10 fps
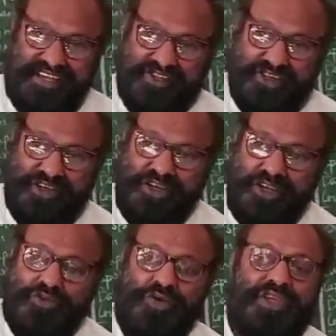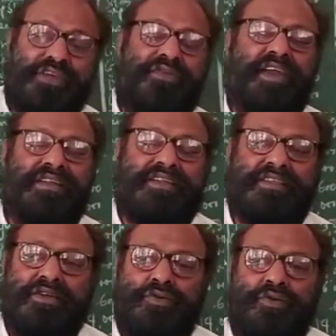known as
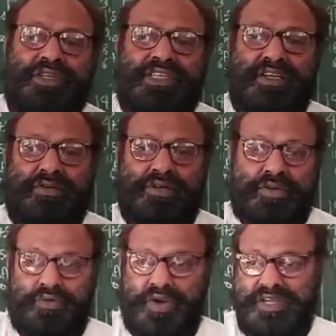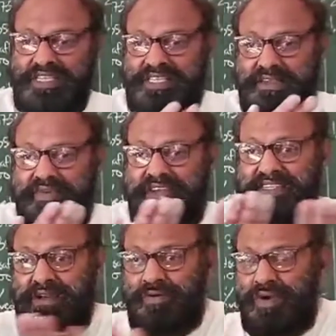transaction. So events, which are,